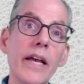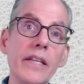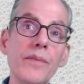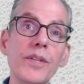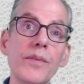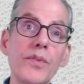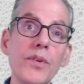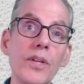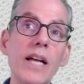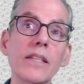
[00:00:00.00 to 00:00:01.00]
And even if
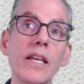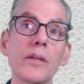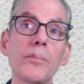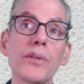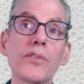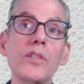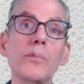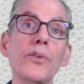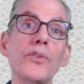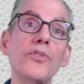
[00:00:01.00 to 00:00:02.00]
you're not getting
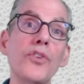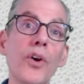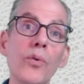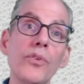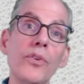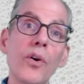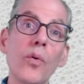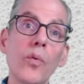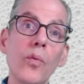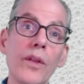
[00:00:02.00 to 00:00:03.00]
placebo, you don't
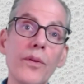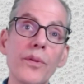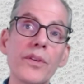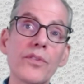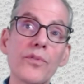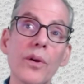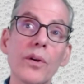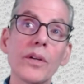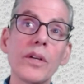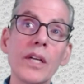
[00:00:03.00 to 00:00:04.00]
know whether this
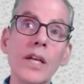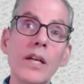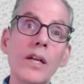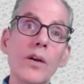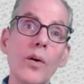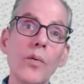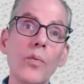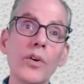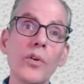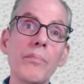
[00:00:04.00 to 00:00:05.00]
drug
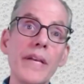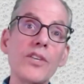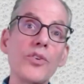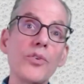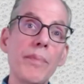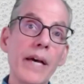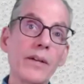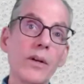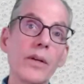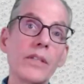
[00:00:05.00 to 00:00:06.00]
will make you
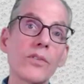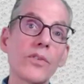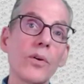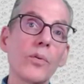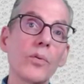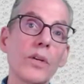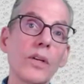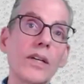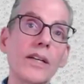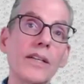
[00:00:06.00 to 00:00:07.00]
better. And so,
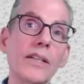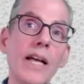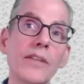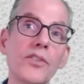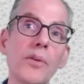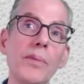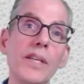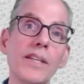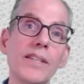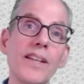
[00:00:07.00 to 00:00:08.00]
not to
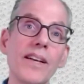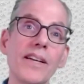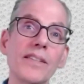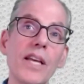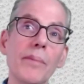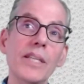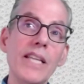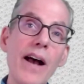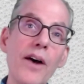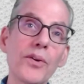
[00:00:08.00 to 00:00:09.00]
be a Debbie
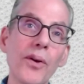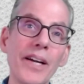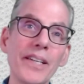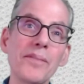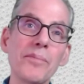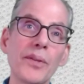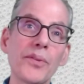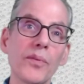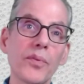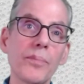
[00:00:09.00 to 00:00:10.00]
Downer on it,
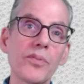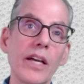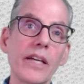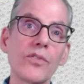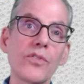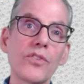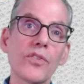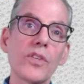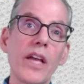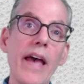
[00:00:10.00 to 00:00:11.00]
but the flip side is
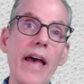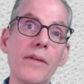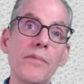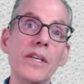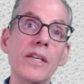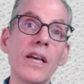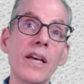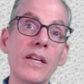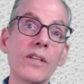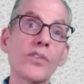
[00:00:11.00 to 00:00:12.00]
just to be
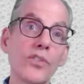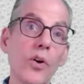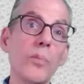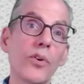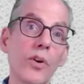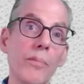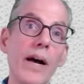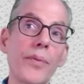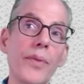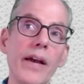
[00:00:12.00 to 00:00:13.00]
sober
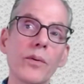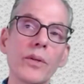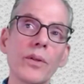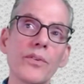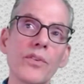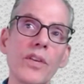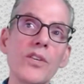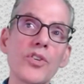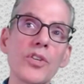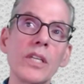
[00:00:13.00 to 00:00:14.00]
about that
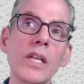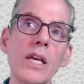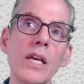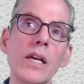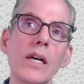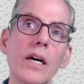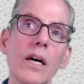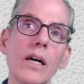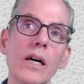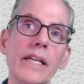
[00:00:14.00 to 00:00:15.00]
realization,
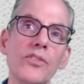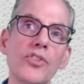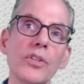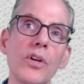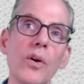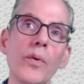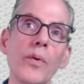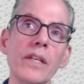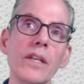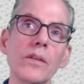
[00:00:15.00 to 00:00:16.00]
and to go
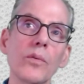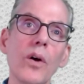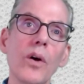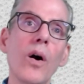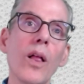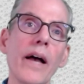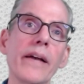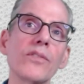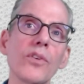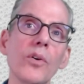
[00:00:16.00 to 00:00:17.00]
in all
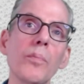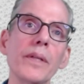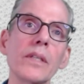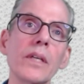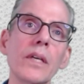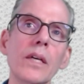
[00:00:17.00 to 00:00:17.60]
eyes open.